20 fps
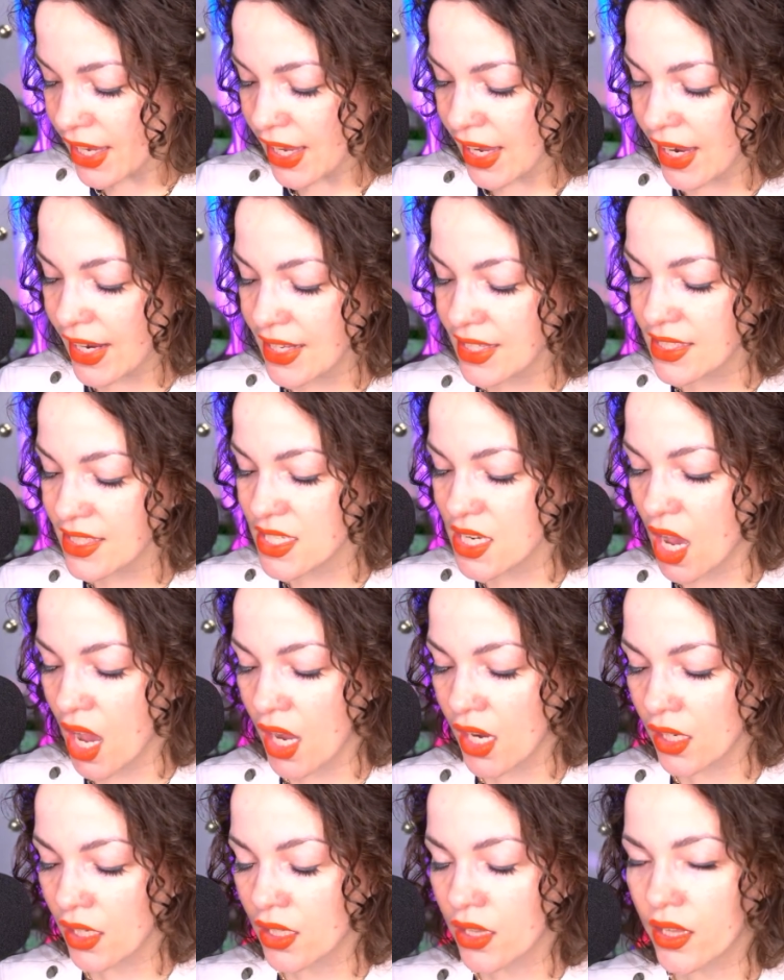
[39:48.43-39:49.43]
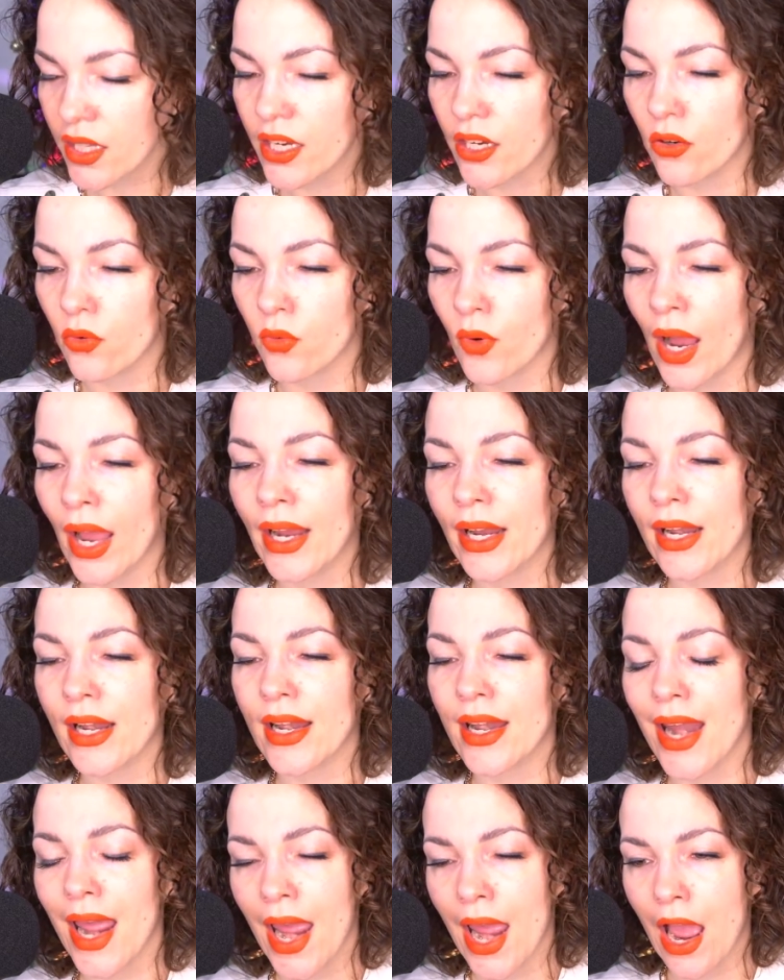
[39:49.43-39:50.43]
It is not clear right
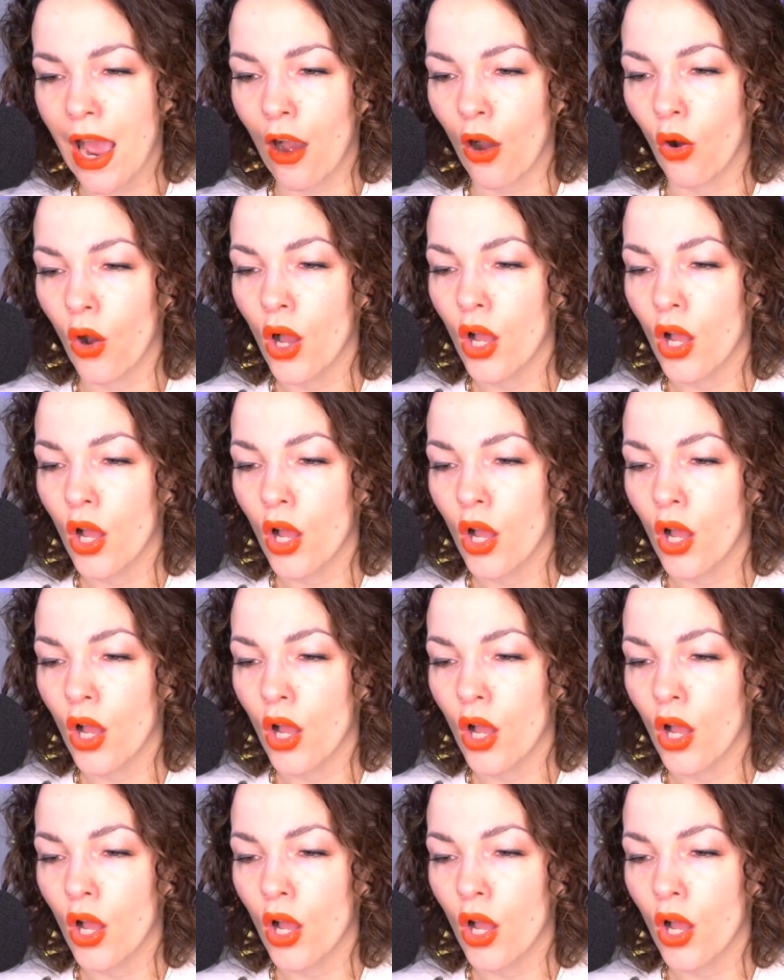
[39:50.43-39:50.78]
now